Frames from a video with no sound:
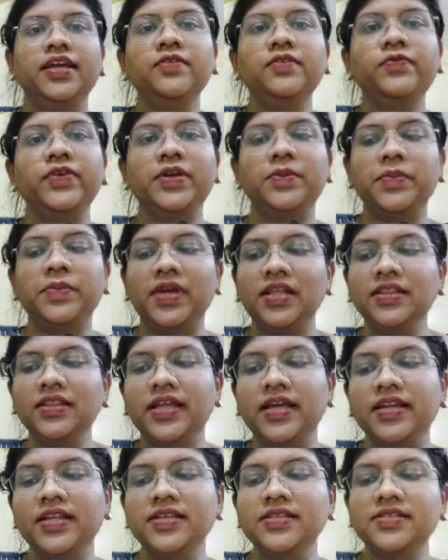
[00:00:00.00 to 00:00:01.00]
In
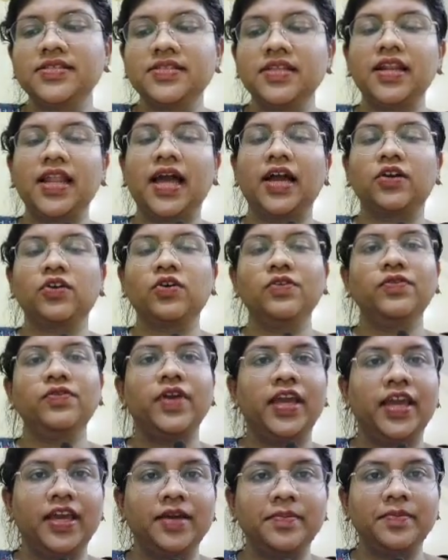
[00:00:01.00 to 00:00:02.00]
female, there is the lack
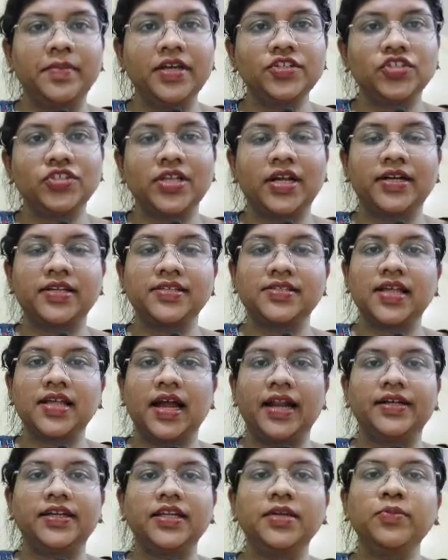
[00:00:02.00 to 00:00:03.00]
of AMH, that is
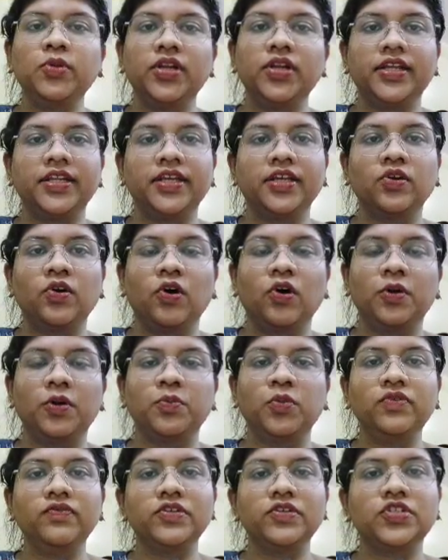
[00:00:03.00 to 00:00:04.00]
the anti-Mullerian
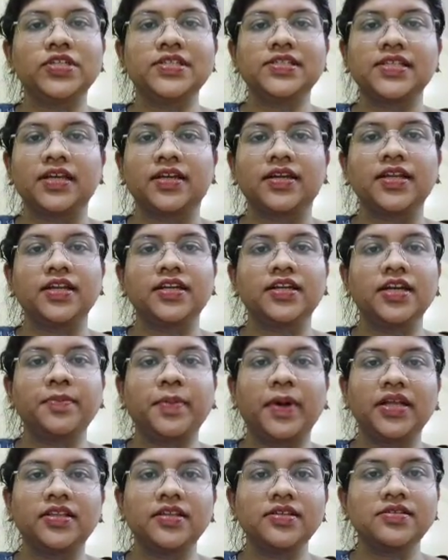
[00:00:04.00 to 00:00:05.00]
hormone, which is
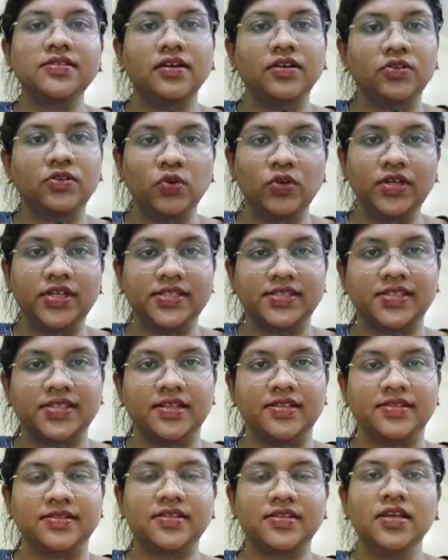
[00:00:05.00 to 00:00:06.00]
secreted by the Sertoli
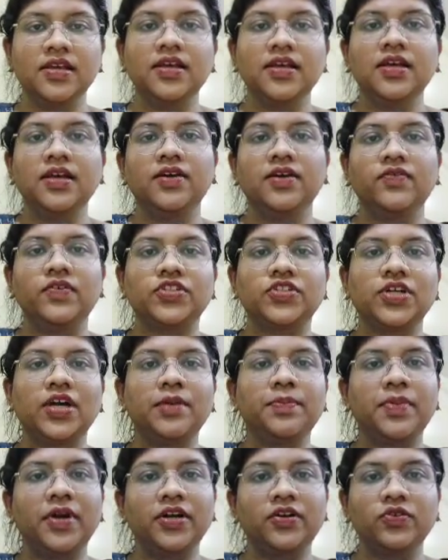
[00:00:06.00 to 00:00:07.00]
cells, which
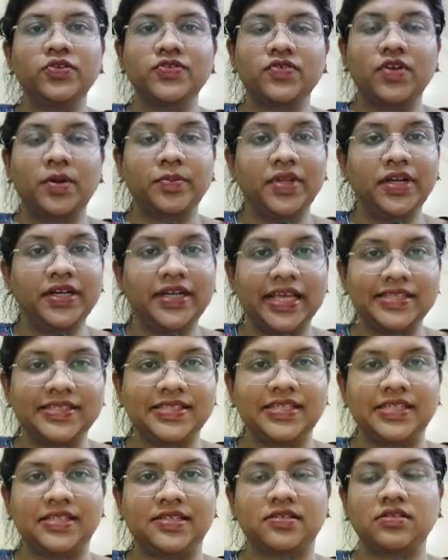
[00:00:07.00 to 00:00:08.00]
are produced from the
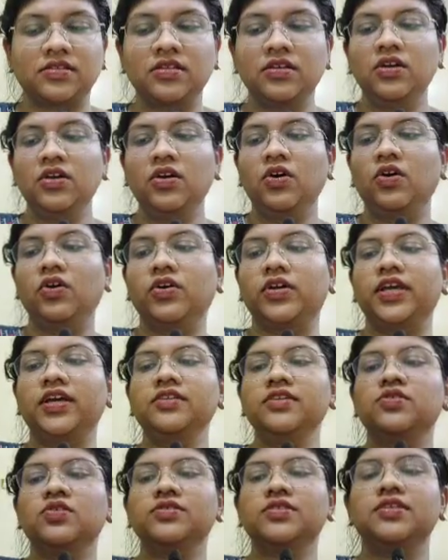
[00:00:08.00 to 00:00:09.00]
testes.
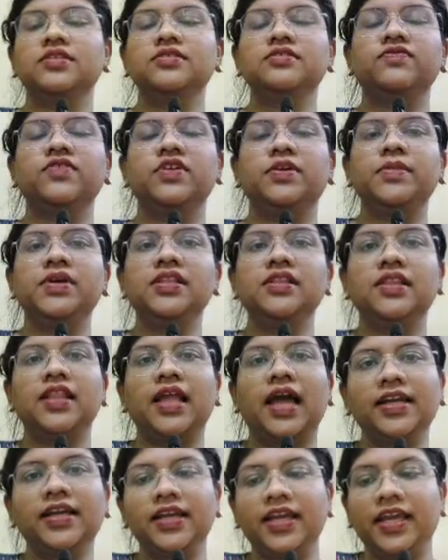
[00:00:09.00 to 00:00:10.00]
Okay, so since female
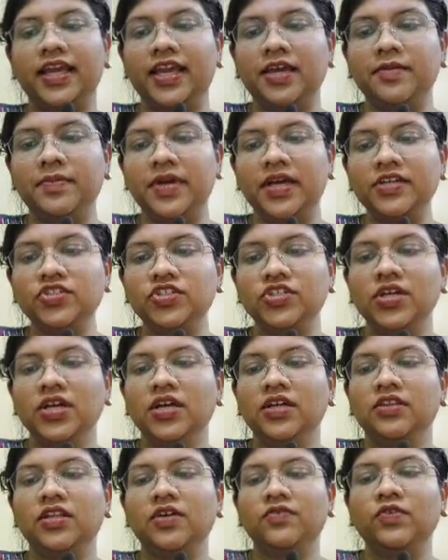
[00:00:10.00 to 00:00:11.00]
lack AMH,
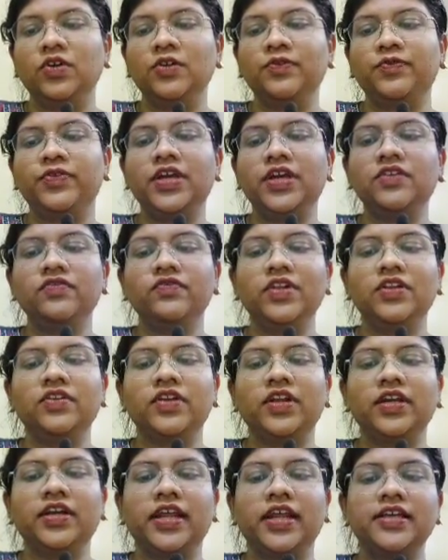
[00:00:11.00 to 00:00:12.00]
the Wolffian
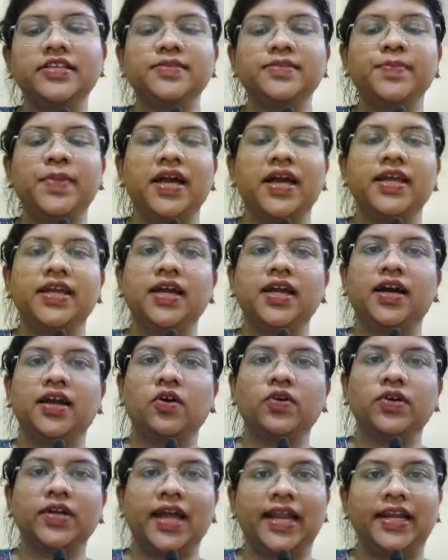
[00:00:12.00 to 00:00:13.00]
will regress by
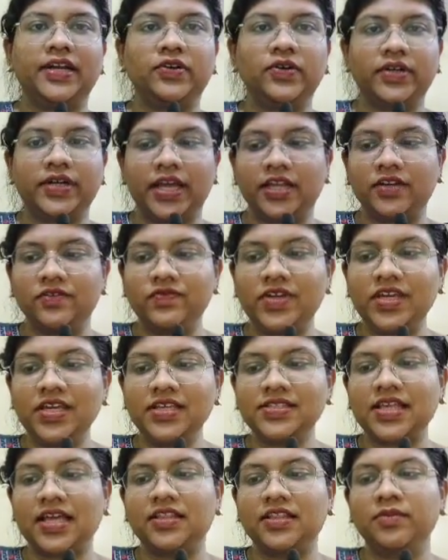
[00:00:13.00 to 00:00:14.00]
around 9 to 10
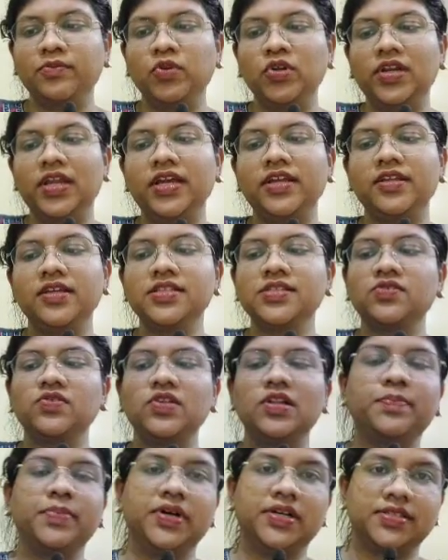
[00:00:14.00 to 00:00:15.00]
weeks and the
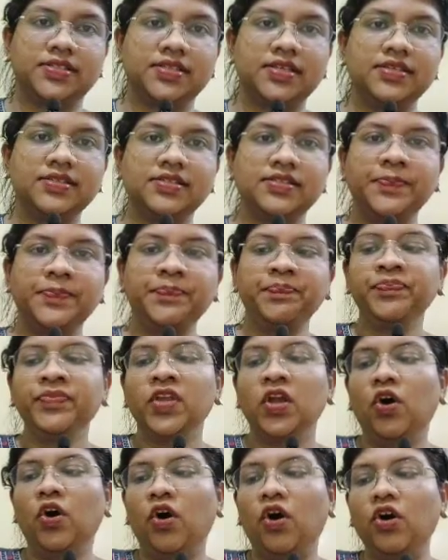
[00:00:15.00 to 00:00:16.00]
Mullerians will persist.
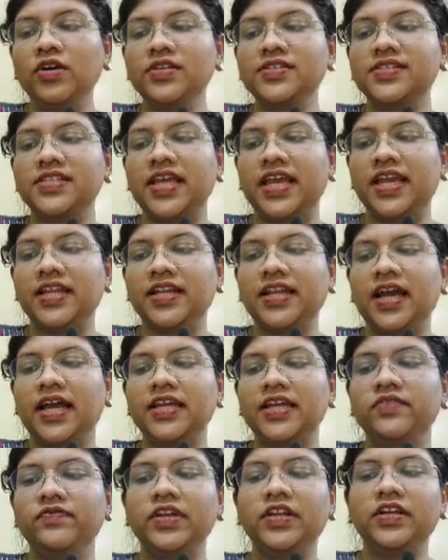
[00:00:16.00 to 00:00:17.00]
HOX
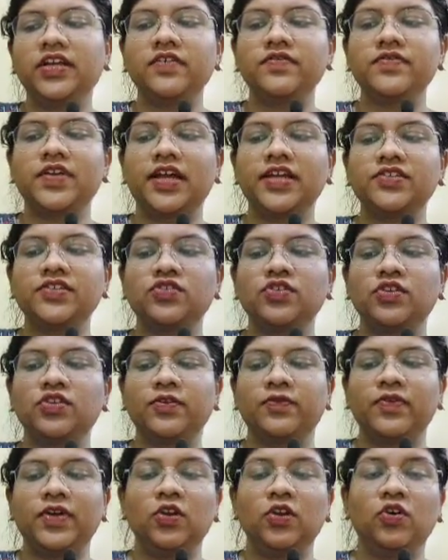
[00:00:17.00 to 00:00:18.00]
A9 will give rise to
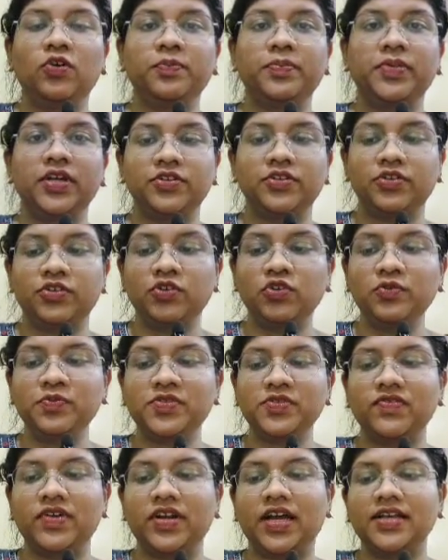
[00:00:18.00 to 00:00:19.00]
the fallopian
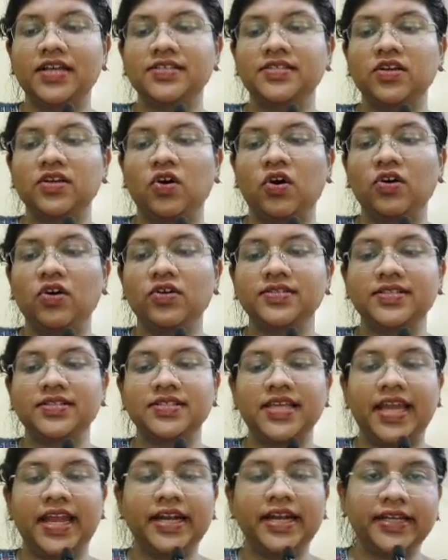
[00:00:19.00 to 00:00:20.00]
tubes, whereas the
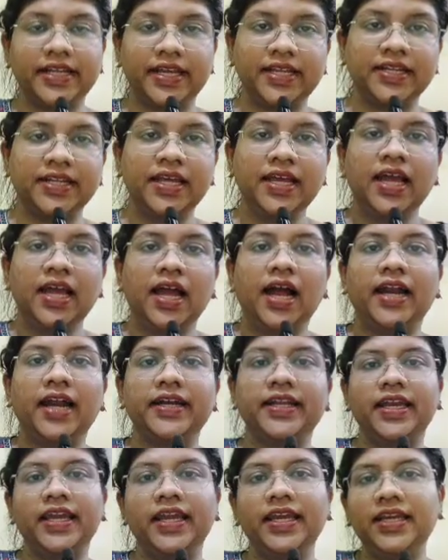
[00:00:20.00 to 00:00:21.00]
HOX A10
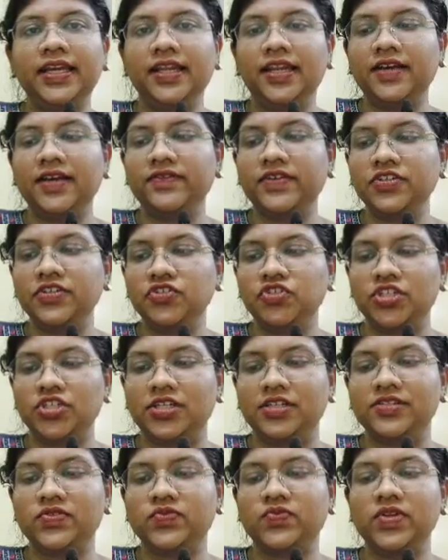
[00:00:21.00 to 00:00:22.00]
and A11
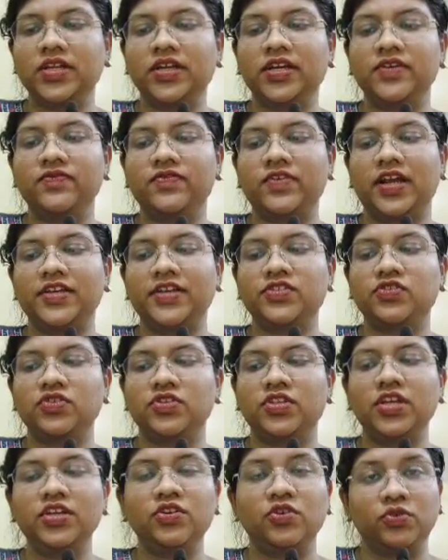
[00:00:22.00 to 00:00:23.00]
genes will give rise
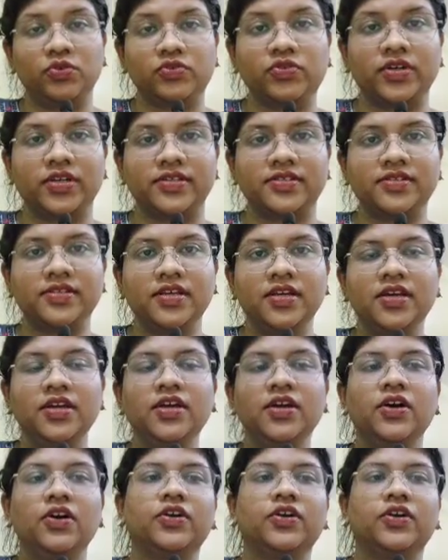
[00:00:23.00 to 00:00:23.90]
to the uterus.